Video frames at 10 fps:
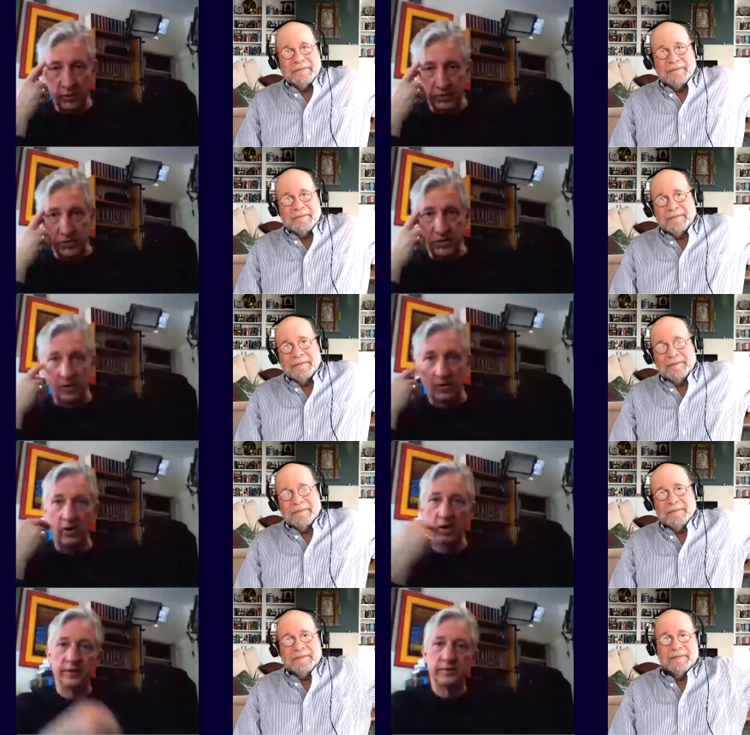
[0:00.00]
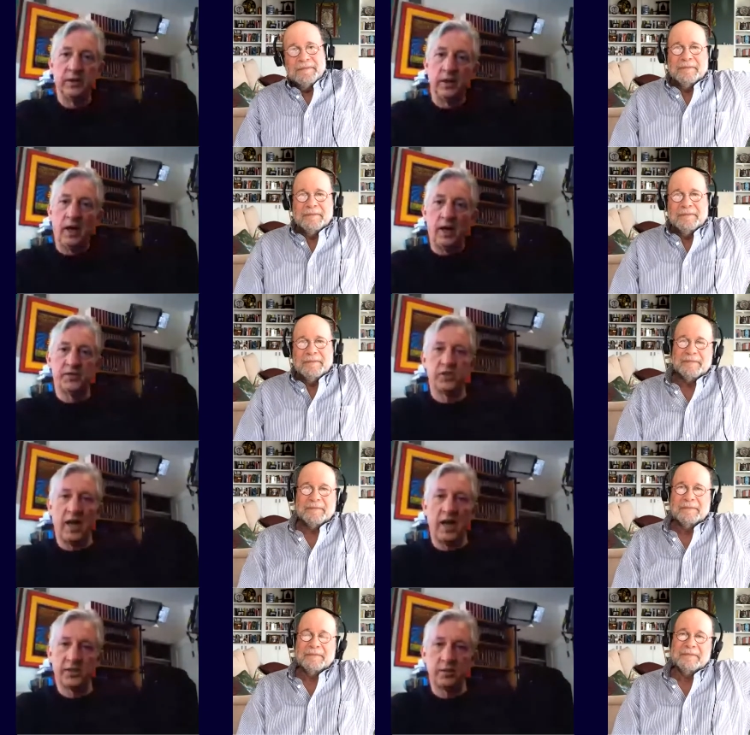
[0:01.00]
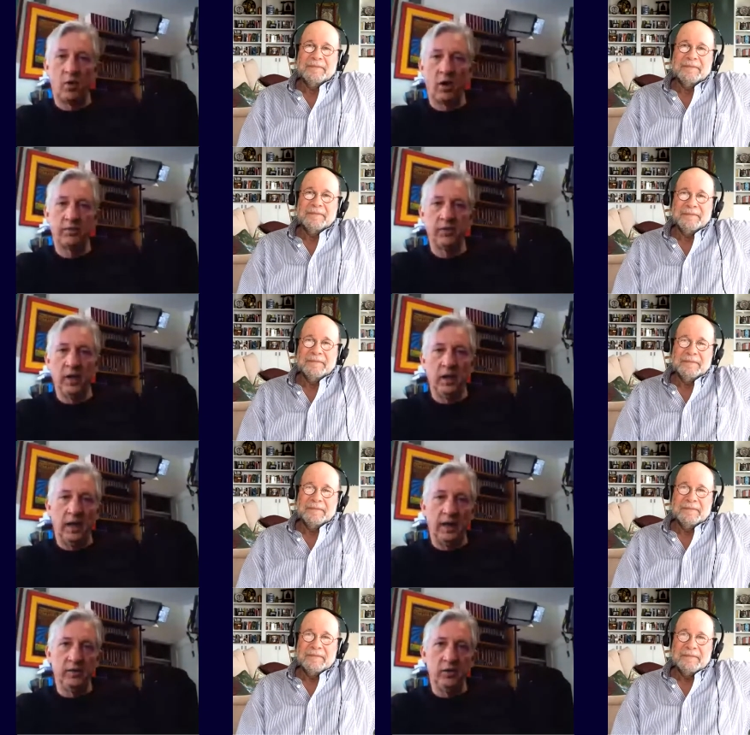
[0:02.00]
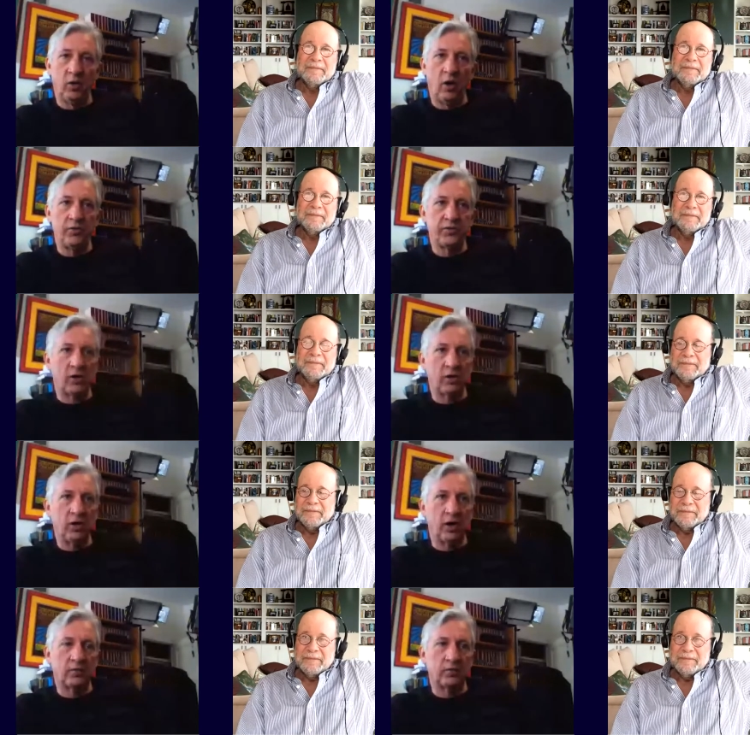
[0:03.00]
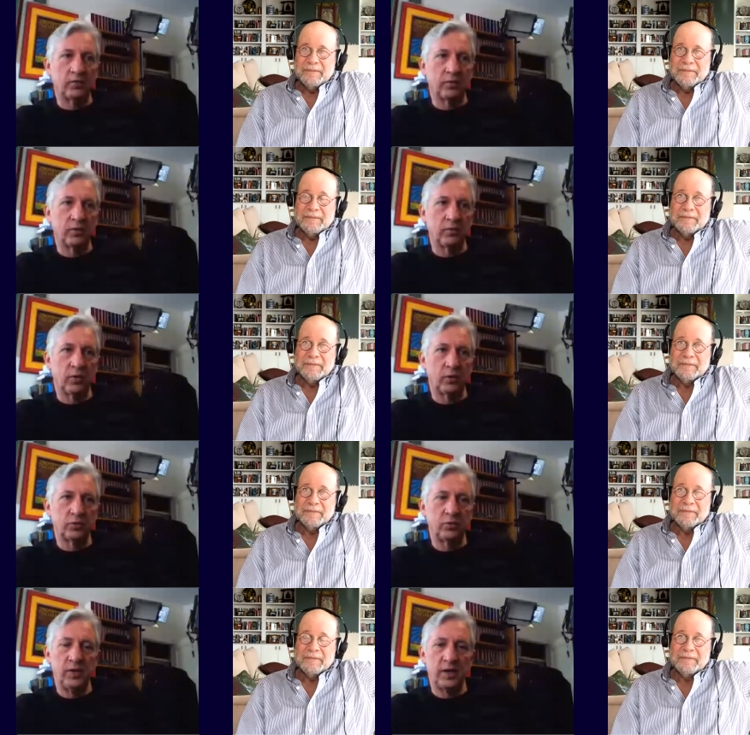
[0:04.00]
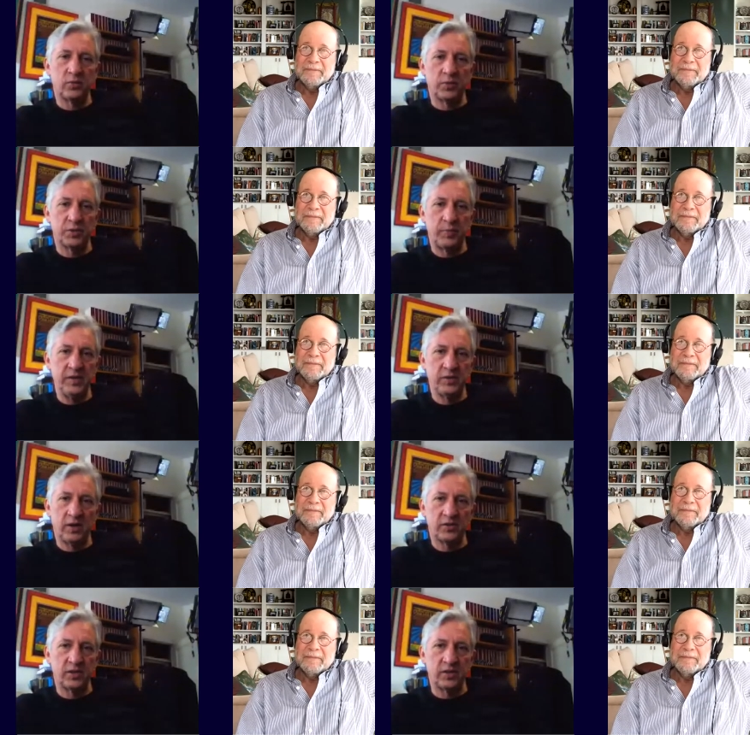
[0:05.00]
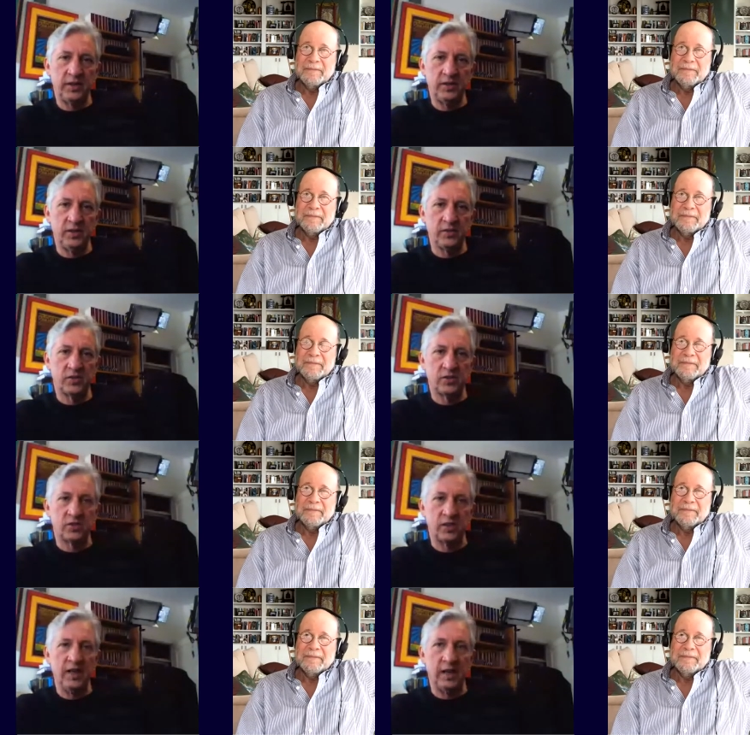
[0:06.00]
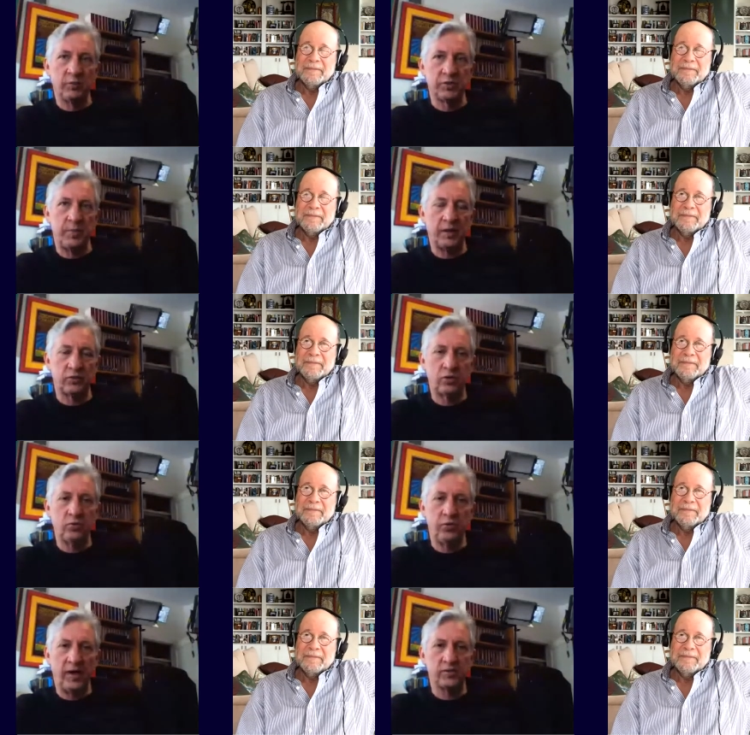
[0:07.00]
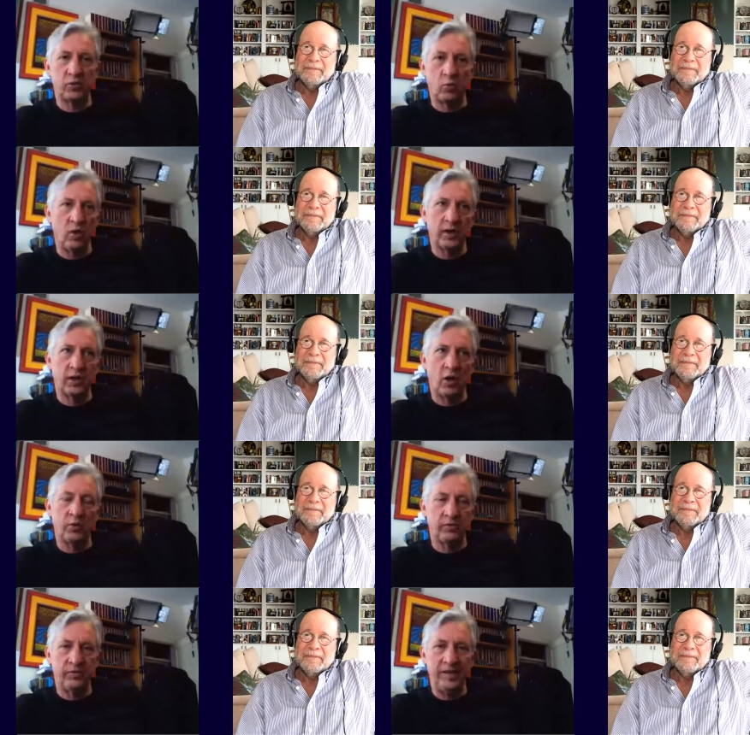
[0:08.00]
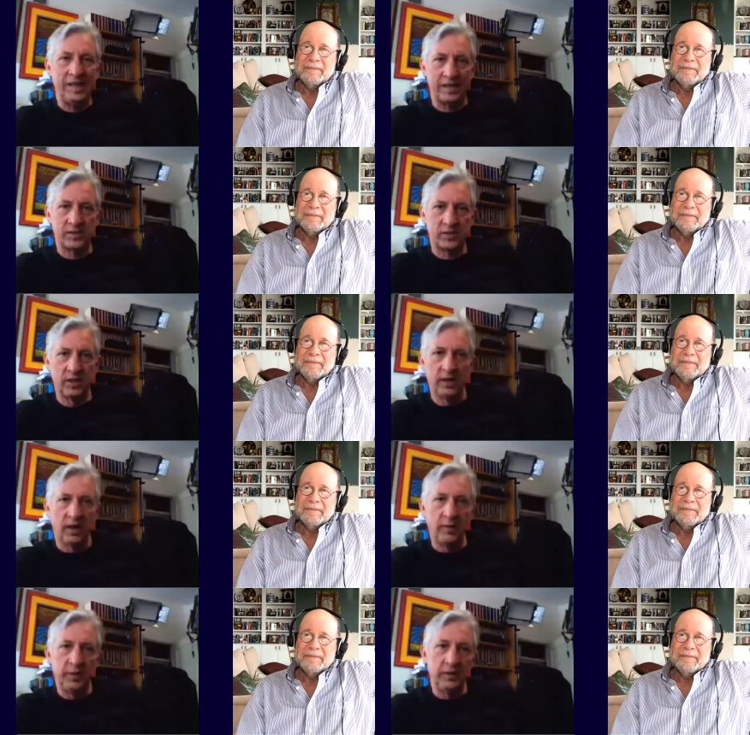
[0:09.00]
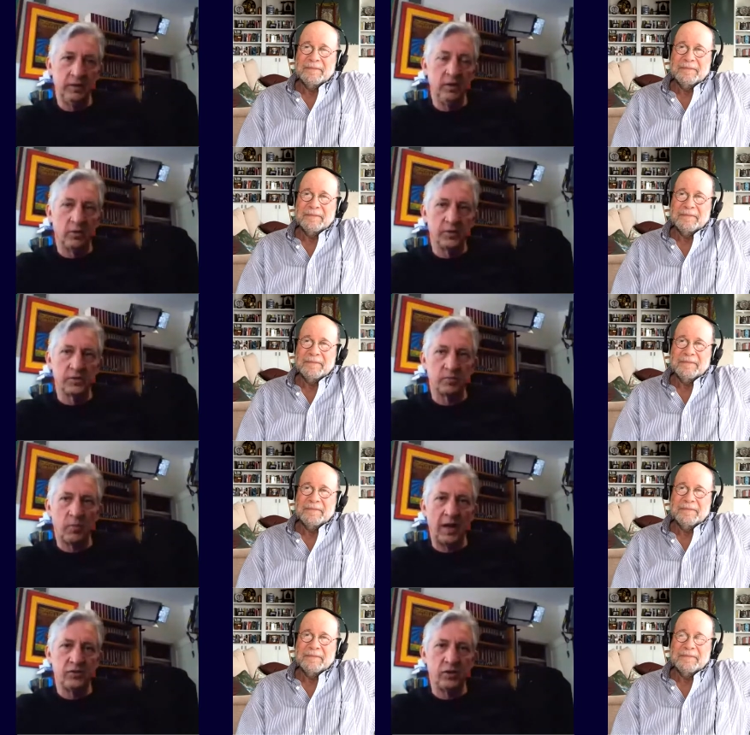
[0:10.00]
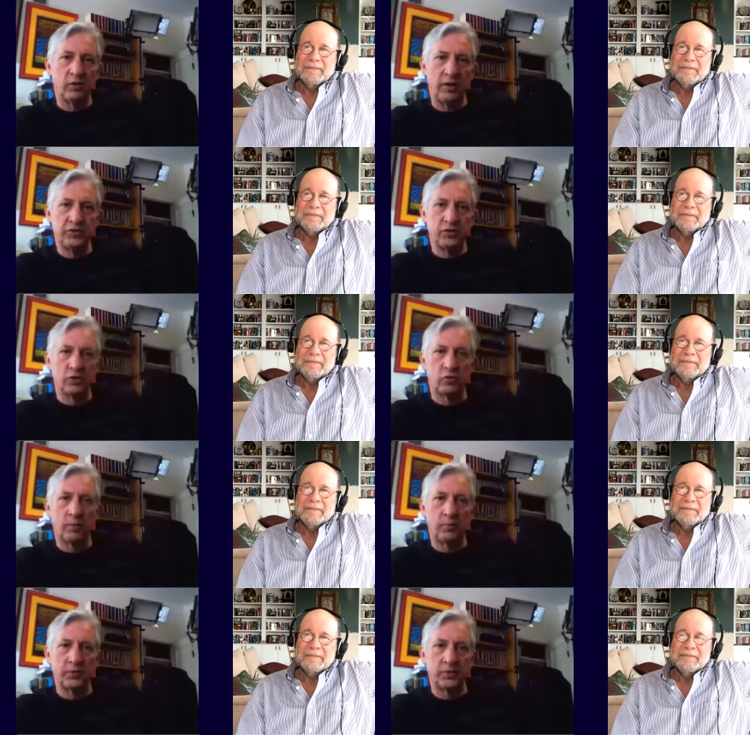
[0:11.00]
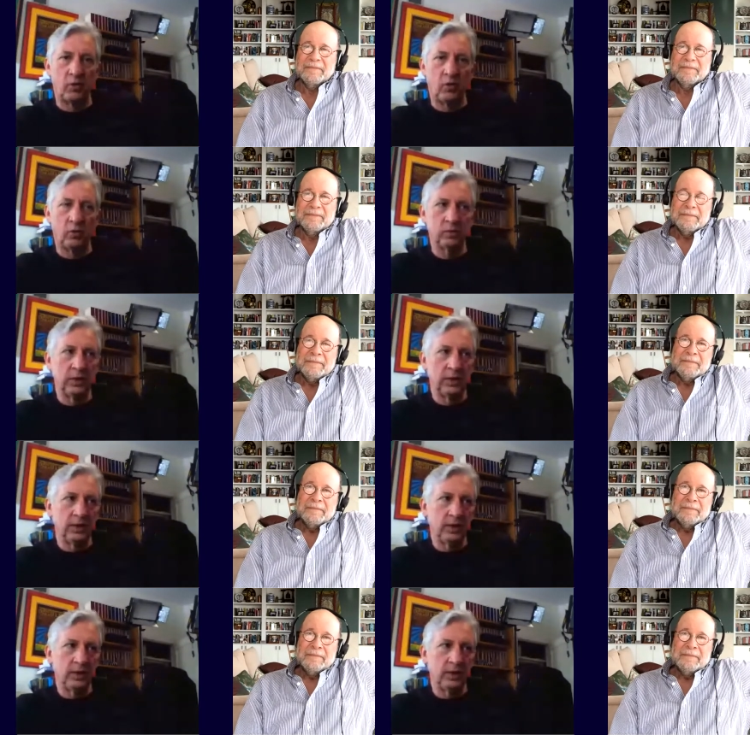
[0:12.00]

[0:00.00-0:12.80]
Speaker 1: Arthur C. Clarke and Isaac Asimov. And, you know, Arthur Clarke wrote 2001 A Space Odyssey in 1968 and was about 2001 going to Venus. I mean, you know, there's my generation grew up with the whole